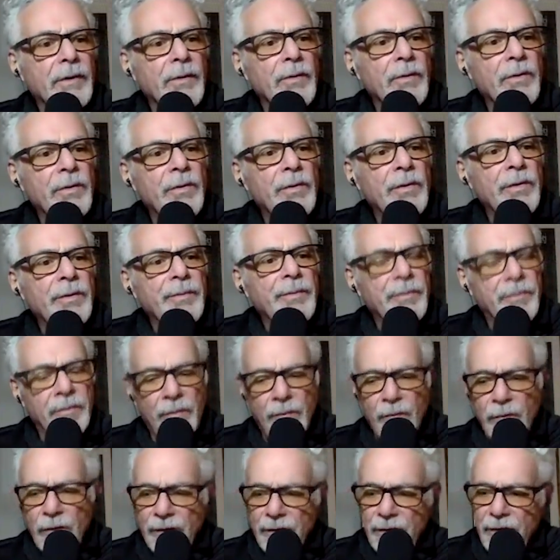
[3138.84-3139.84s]
we're, we're
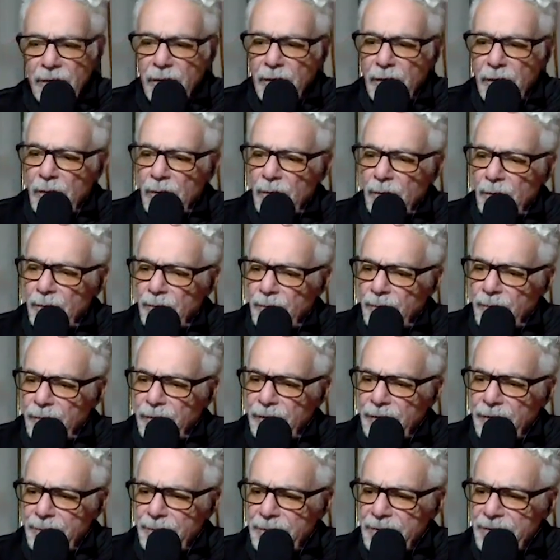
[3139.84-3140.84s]
we're
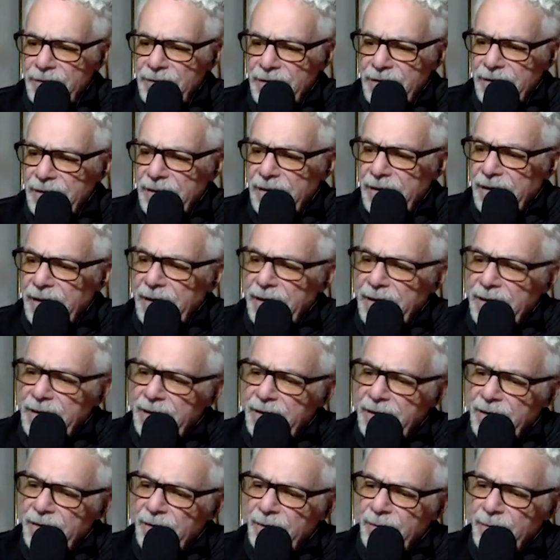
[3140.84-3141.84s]
pretty much at the end
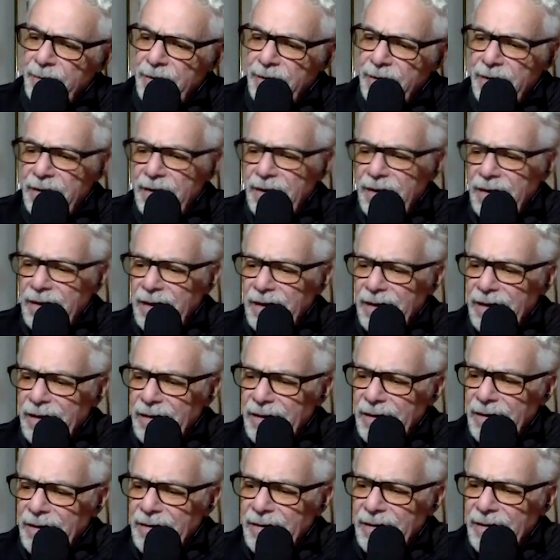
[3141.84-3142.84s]
here, but
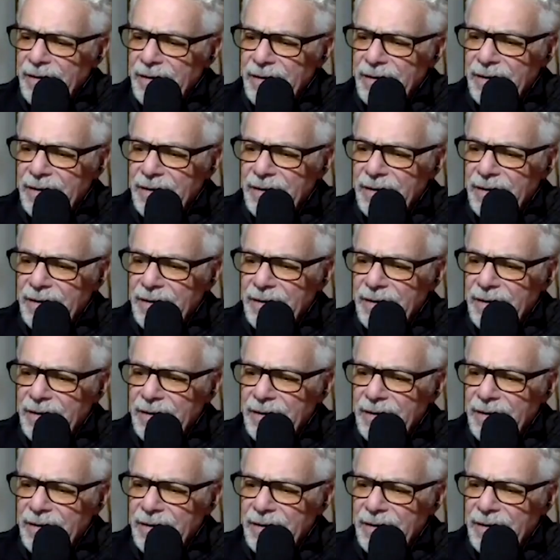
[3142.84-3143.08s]
uh,